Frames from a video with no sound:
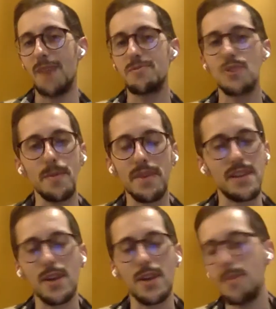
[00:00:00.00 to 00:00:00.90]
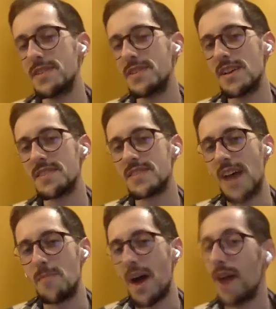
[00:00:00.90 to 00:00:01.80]
So maybe can you tell us
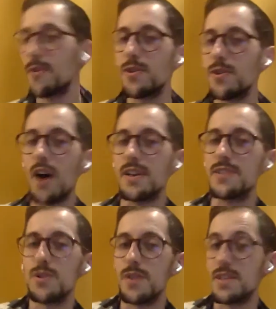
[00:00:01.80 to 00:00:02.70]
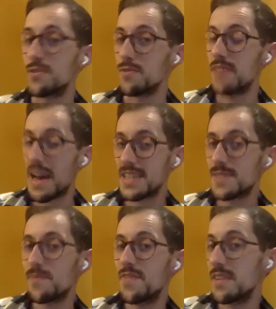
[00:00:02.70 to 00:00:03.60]
how you got into that
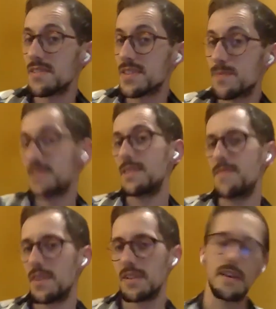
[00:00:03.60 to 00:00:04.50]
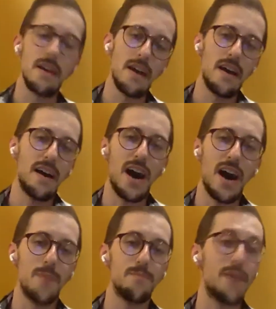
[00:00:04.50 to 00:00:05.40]
field specifically
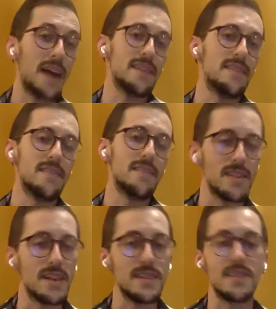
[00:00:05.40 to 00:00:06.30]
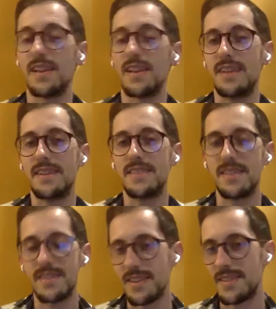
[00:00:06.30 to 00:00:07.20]
back in the late
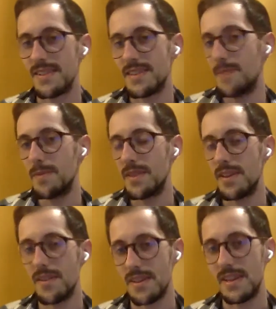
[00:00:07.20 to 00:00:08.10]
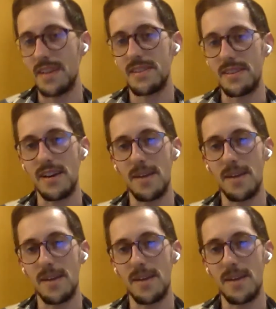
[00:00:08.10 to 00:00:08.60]
1960s and maybe the early 1970s?